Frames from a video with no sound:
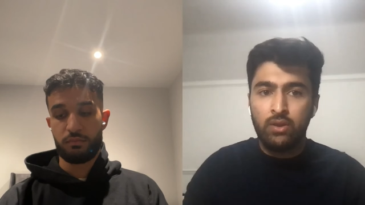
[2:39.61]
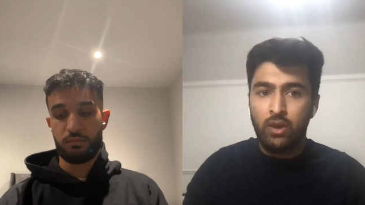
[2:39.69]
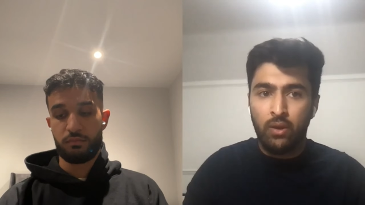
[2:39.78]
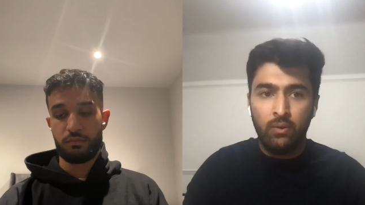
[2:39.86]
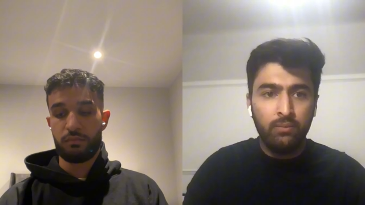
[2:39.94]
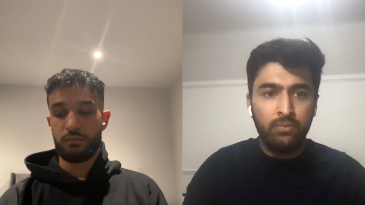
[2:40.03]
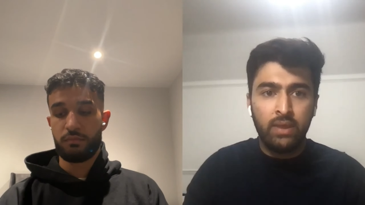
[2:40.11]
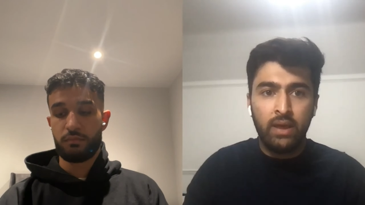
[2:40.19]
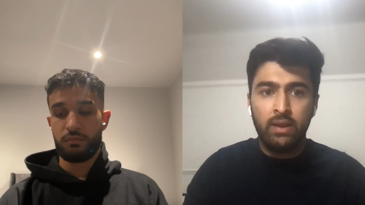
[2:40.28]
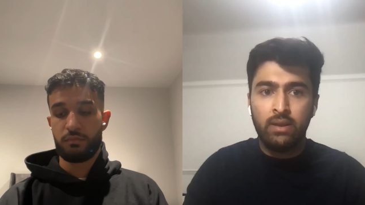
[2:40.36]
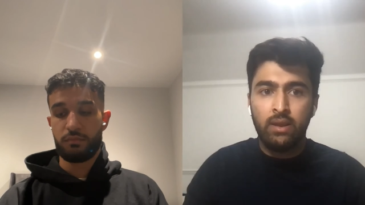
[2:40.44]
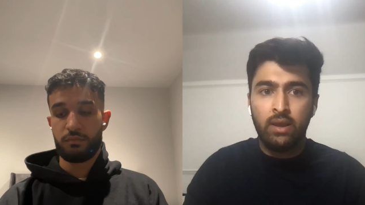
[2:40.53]
Speaker 1: you know
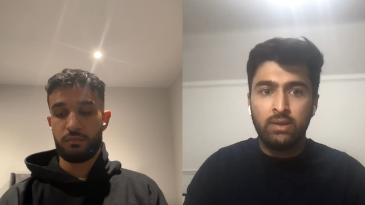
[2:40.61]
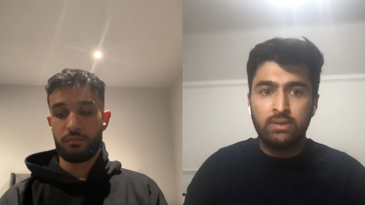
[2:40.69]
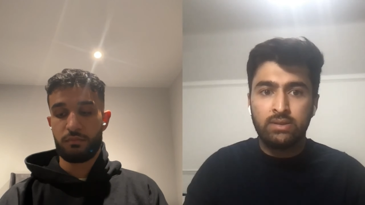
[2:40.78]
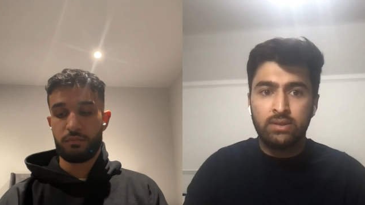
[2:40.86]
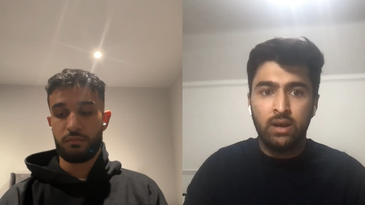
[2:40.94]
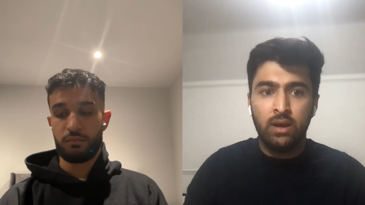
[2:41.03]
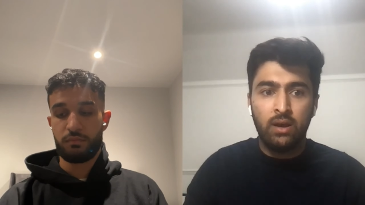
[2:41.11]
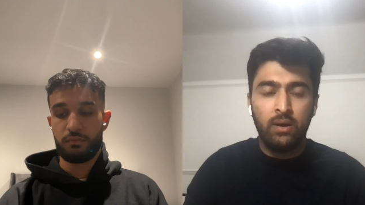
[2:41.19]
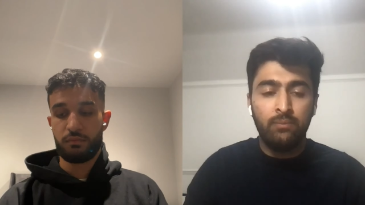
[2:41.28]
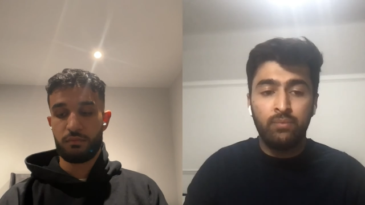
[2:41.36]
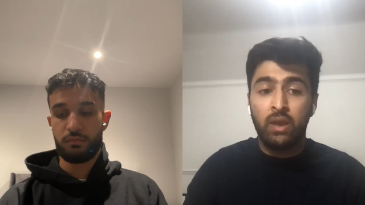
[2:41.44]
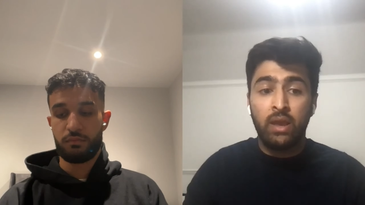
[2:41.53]
then it's
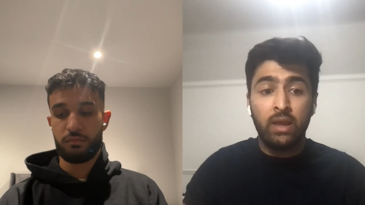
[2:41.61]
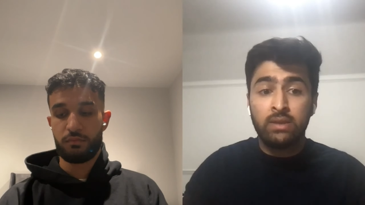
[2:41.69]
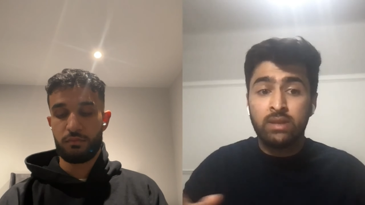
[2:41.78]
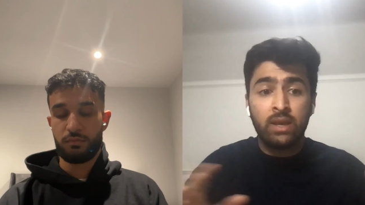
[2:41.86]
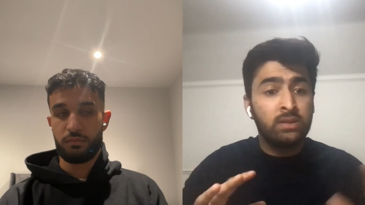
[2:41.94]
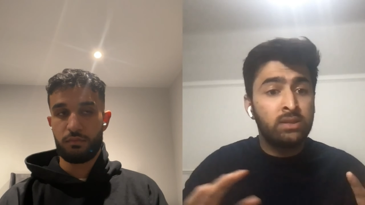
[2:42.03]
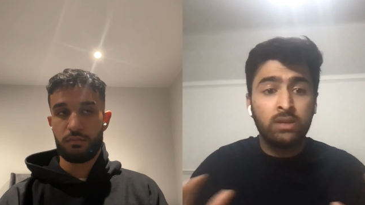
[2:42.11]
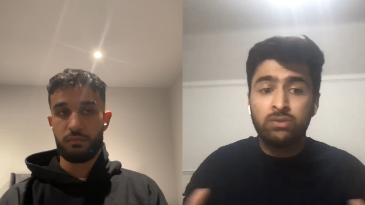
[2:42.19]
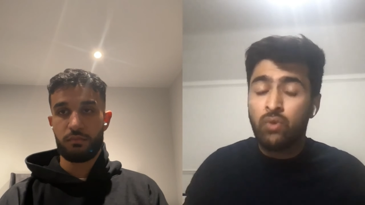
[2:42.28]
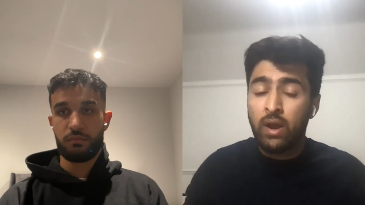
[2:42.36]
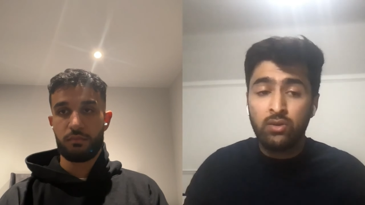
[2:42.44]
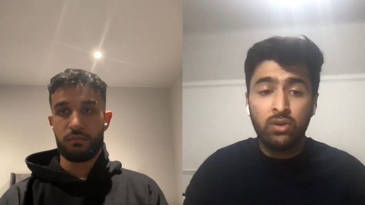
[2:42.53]
uh it's, it's
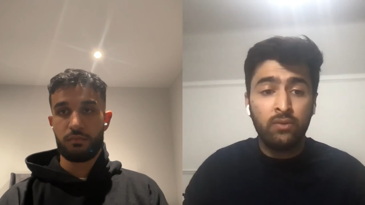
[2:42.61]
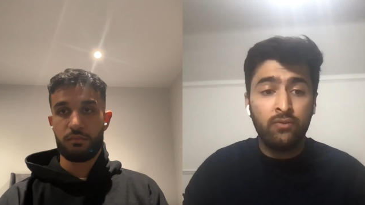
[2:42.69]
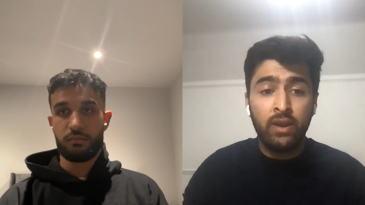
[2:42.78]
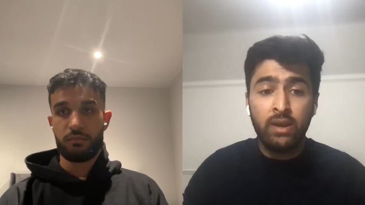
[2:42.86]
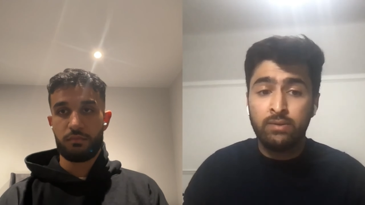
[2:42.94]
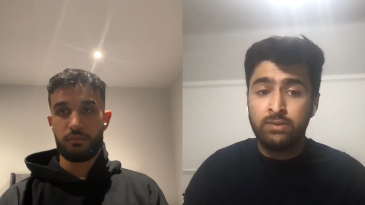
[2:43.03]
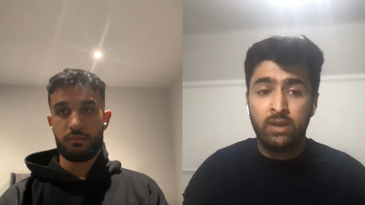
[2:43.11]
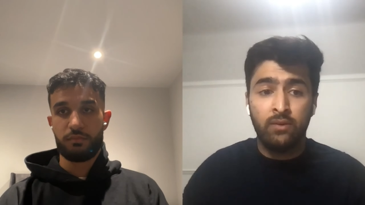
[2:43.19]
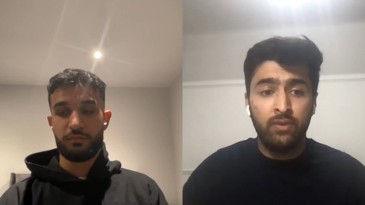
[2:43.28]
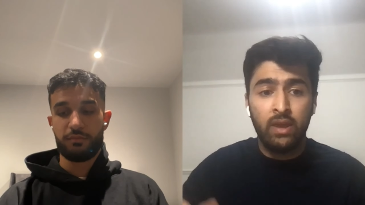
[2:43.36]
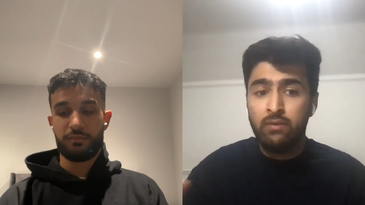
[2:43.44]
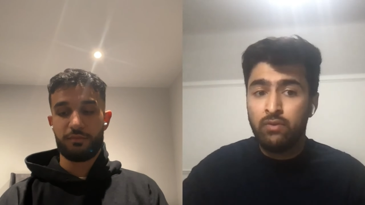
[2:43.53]
his right to defend
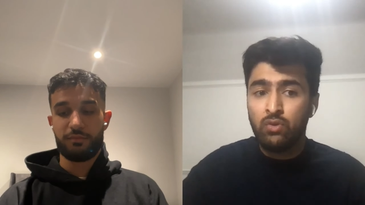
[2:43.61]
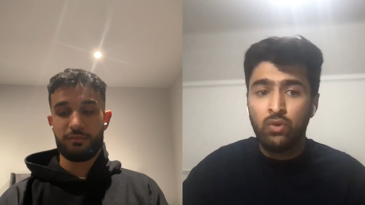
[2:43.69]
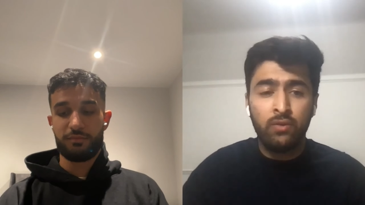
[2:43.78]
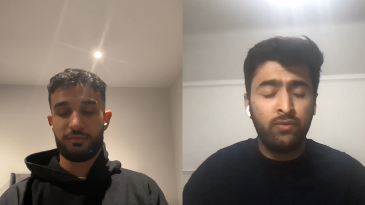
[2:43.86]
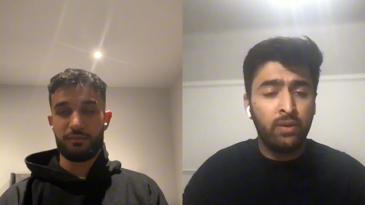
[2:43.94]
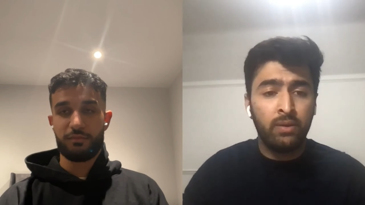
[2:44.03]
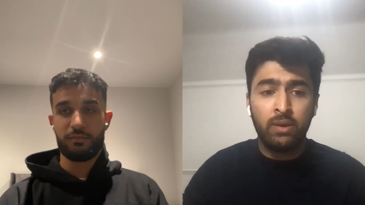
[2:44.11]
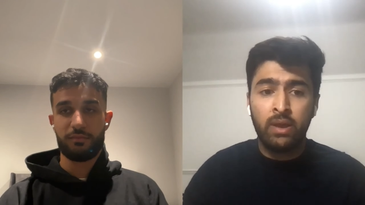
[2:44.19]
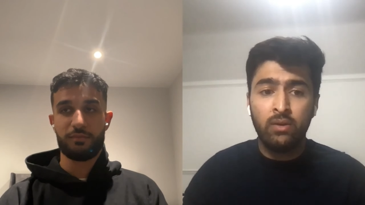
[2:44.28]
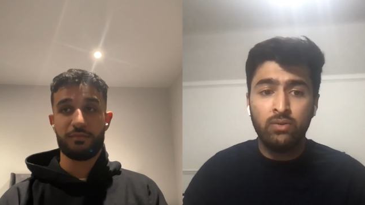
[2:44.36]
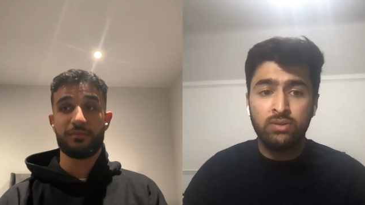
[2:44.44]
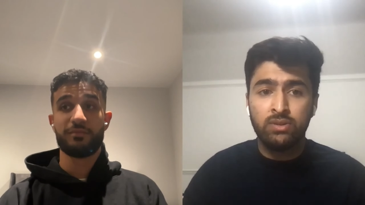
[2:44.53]
himself even though if it
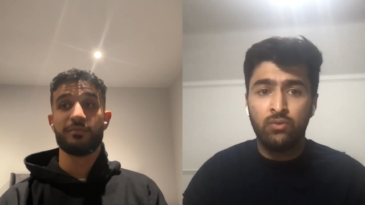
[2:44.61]
kills